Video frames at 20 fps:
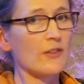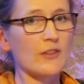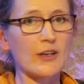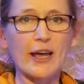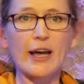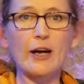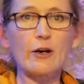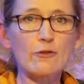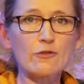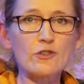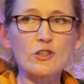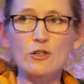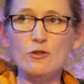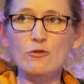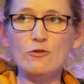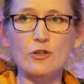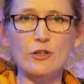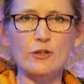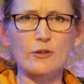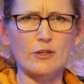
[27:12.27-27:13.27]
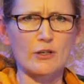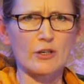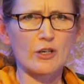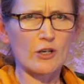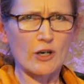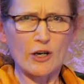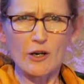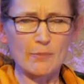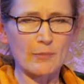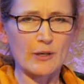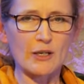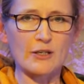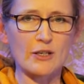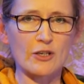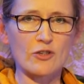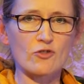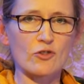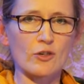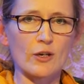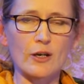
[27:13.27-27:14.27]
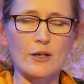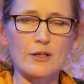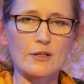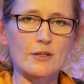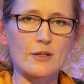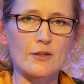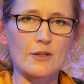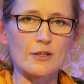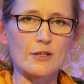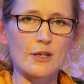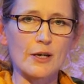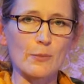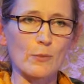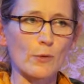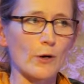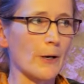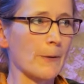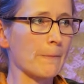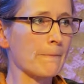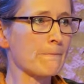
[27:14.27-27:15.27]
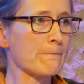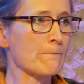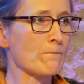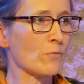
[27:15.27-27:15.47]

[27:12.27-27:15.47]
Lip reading: the care of children can't be industrialized in the same way.